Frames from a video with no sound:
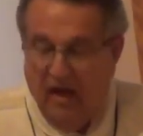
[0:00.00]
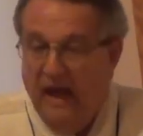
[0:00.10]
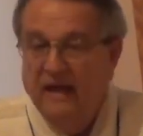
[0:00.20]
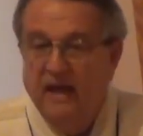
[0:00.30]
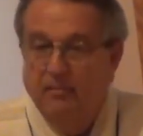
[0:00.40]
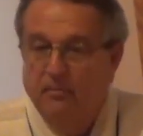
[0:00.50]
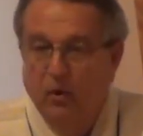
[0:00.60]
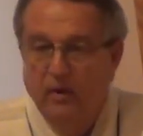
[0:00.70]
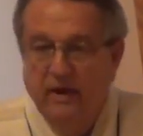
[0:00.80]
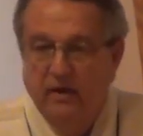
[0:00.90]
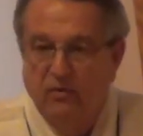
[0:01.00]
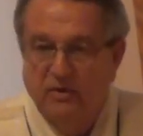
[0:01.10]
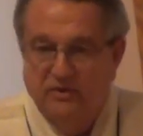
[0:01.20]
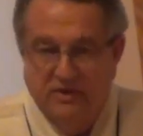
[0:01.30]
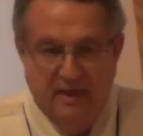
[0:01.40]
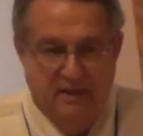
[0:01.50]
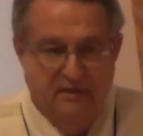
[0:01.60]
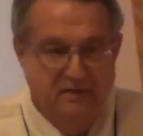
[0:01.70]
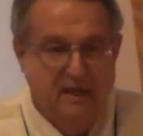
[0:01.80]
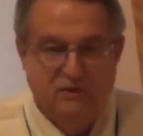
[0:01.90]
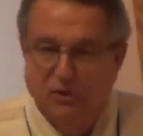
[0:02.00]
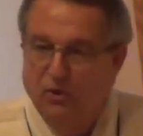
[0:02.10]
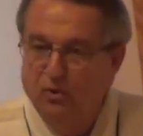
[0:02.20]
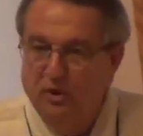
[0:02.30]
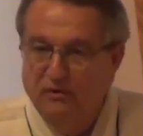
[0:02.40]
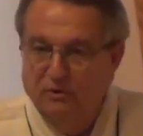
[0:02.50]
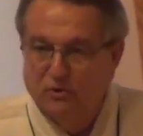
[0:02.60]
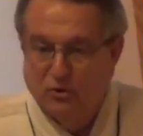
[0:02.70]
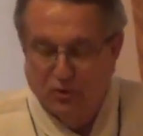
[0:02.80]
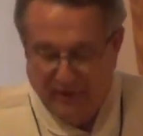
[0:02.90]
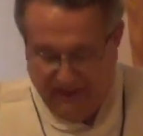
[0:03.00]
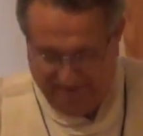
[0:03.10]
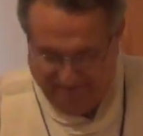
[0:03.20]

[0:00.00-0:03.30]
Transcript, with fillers: I got a bow and arrow instead, and that's a whole nother story.